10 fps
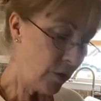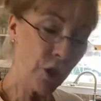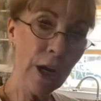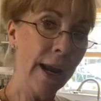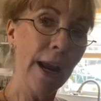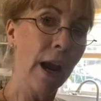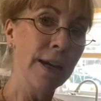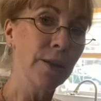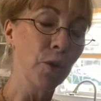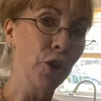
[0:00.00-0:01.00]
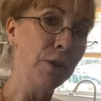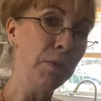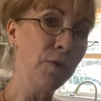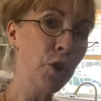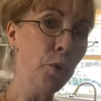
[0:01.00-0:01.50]
she got out of high school, she
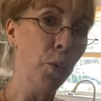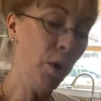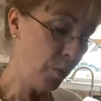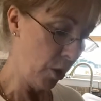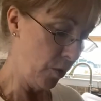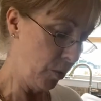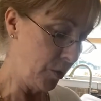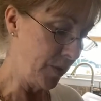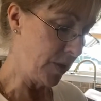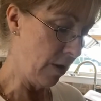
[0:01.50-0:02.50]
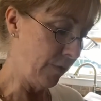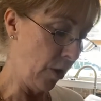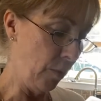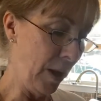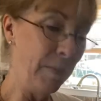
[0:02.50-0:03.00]
moved to Woodward, which was not
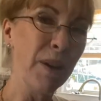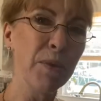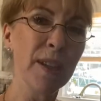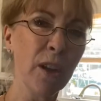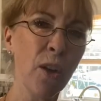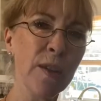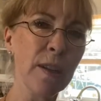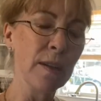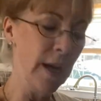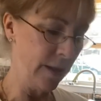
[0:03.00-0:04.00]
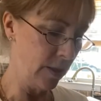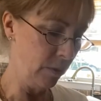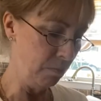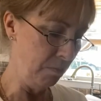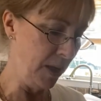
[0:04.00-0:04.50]
far away, but it was the closest next
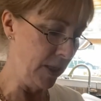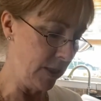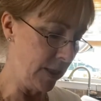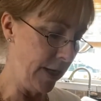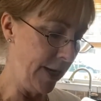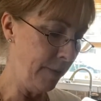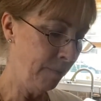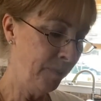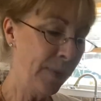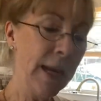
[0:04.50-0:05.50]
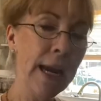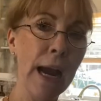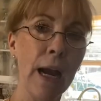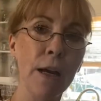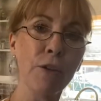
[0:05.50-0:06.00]
big city.
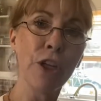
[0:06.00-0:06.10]
She